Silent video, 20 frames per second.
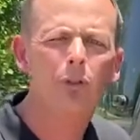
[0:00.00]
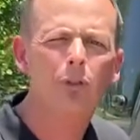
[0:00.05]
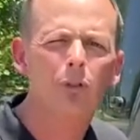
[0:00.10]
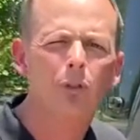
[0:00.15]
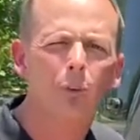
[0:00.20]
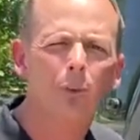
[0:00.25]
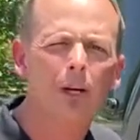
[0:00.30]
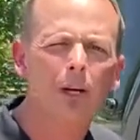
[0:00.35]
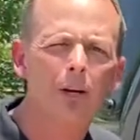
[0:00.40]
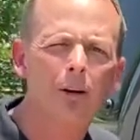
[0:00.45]

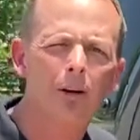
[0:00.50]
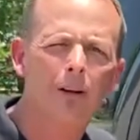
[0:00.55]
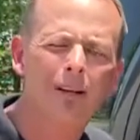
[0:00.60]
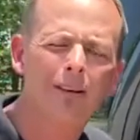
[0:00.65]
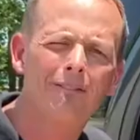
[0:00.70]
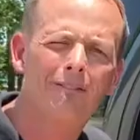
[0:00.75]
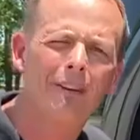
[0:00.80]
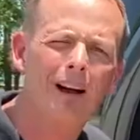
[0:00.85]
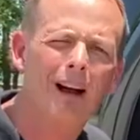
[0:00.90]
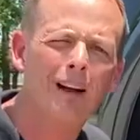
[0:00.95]

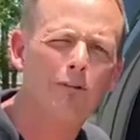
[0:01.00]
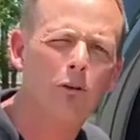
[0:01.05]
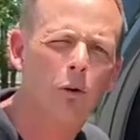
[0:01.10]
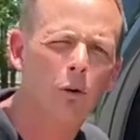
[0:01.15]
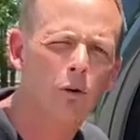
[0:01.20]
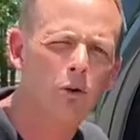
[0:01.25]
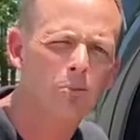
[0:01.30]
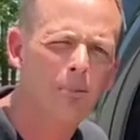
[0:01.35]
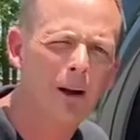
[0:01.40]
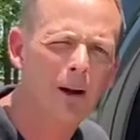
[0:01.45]
305
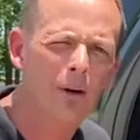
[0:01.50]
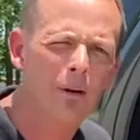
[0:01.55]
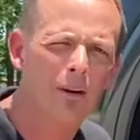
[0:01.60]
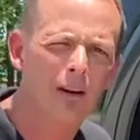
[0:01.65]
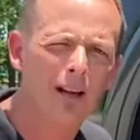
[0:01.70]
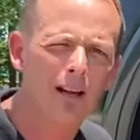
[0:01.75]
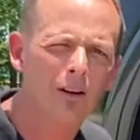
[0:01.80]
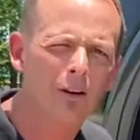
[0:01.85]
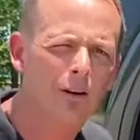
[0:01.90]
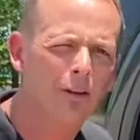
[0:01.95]
horsepower in
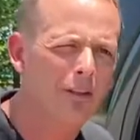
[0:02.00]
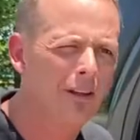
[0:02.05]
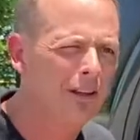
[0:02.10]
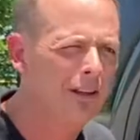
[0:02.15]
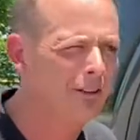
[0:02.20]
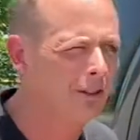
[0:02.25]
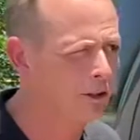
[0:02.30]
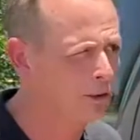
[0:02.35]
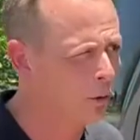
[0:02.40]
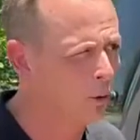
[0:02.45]
that little
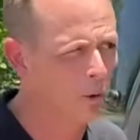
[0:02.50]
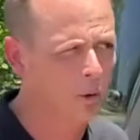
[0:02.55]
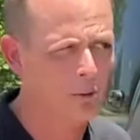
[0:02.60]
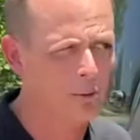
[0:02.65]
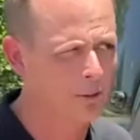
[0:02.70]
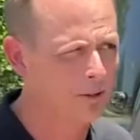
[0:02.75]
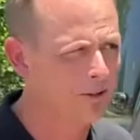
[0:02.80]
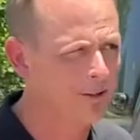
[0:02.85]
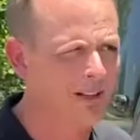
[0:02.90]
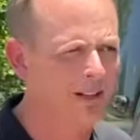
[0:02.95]
thing. The torque
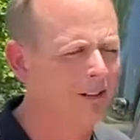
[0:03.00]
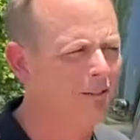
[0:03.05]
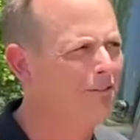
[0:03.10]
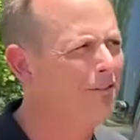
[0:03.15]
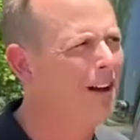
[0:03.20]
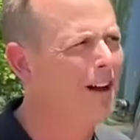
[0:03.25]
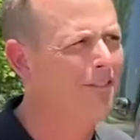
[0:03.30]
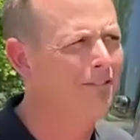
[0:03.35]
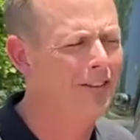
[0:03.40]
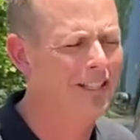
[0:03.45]
was like
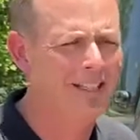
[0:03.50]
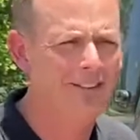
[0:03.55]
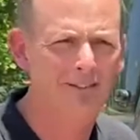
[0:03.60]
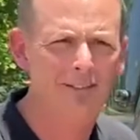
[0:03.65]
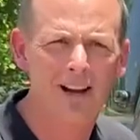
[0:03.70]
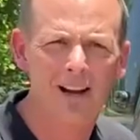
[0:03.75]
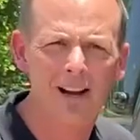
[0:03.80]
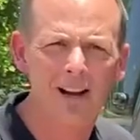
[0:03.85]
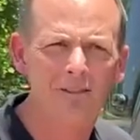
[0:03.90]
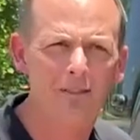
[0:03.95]

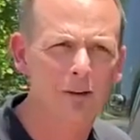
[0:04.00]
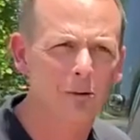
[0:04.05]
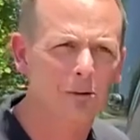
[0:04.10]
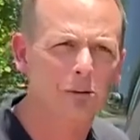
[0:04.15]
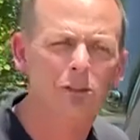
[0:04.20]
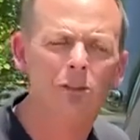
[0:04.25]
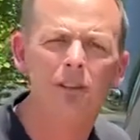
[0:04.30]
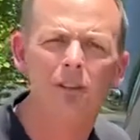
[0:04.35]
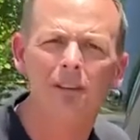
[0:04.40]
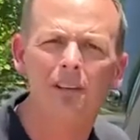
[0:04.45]
555. It
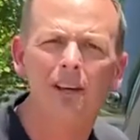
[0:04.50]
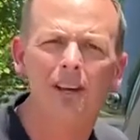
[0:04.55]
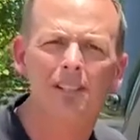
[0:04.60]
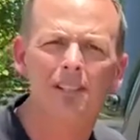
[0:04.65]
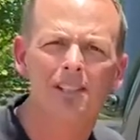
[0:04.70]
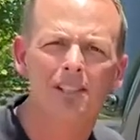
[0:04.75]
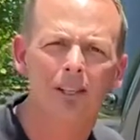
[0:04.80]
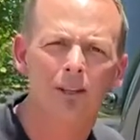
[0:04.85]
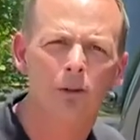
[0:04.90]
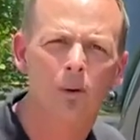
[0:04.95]
was
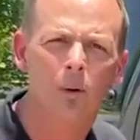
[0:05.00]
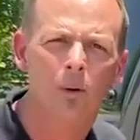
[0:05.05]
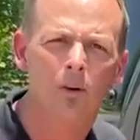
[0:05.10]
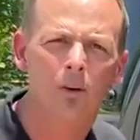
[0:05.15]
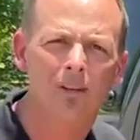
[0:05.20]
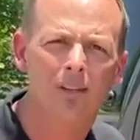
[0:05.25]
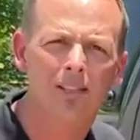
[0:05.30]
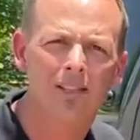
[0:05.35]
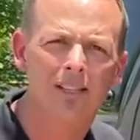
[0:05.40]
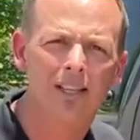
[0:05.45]
nuts, the torque
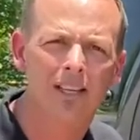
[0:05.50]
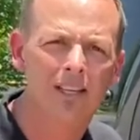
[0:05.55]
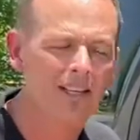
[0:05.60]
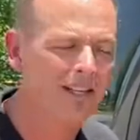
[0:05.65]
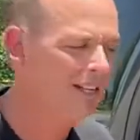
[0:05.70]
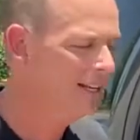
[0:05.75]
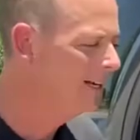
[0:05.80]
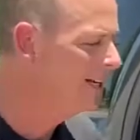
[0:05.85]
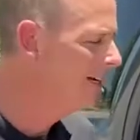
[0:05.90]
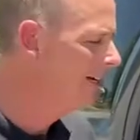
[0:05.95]
on this thing.
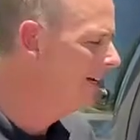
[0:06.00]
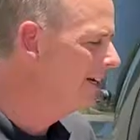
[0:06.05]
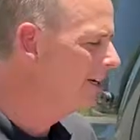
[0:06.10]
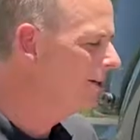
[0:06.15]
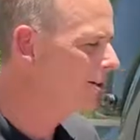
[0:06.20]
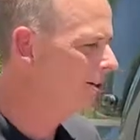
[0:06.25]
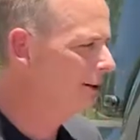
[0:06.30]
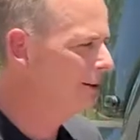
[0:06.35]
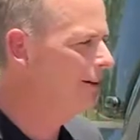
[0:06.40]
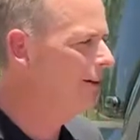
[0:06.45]

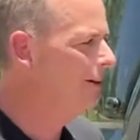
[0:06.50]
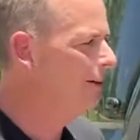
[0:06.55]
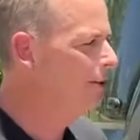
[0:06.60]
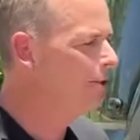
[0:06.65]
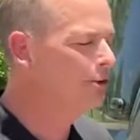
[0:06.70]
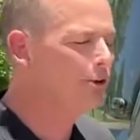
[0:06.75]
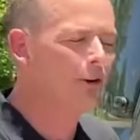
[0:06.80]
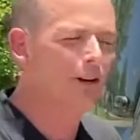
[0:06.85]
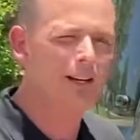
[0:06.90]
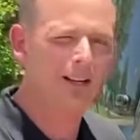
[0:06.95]
Clearly, this
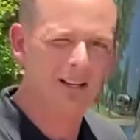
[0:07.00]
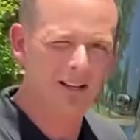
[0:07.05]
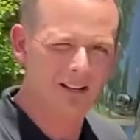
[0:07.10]
truck